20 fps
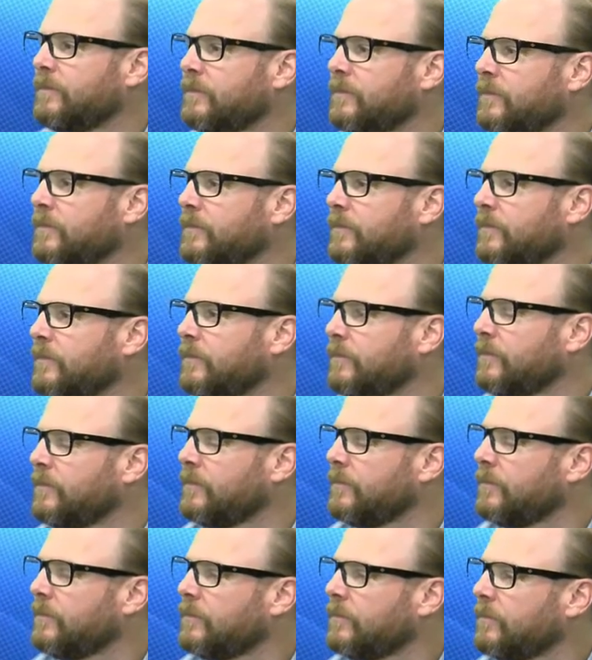
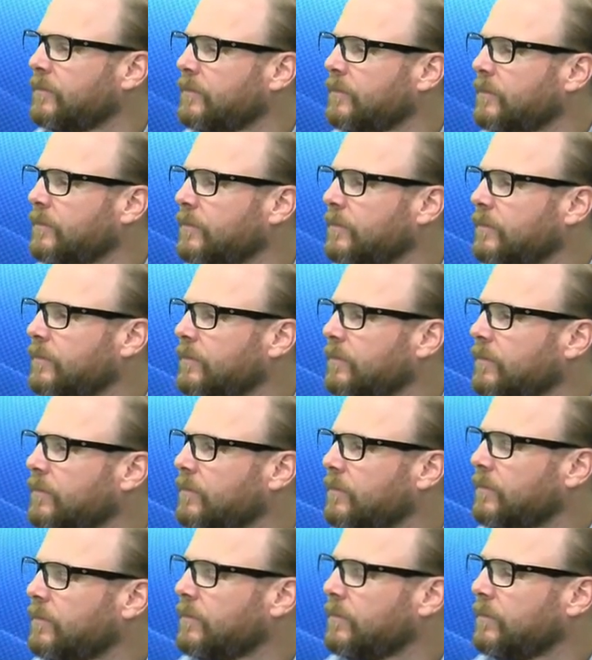
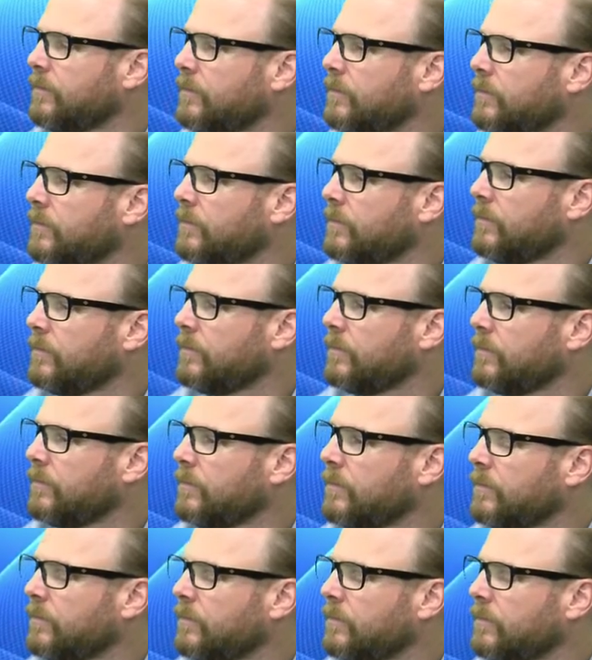
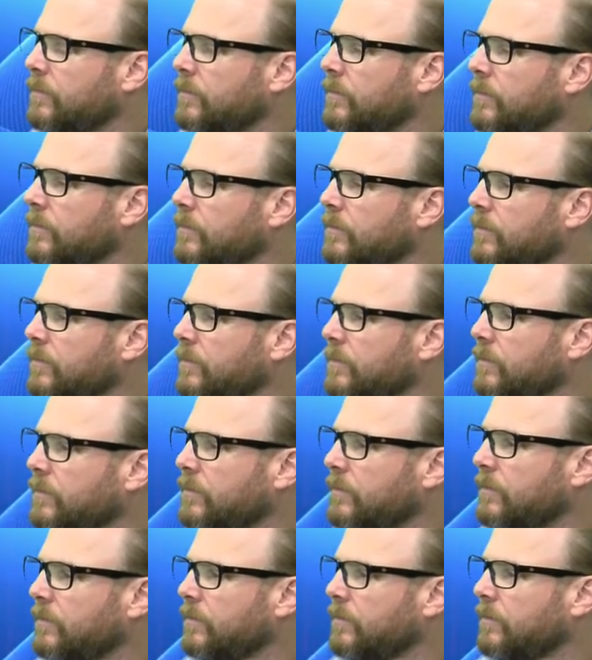(silent)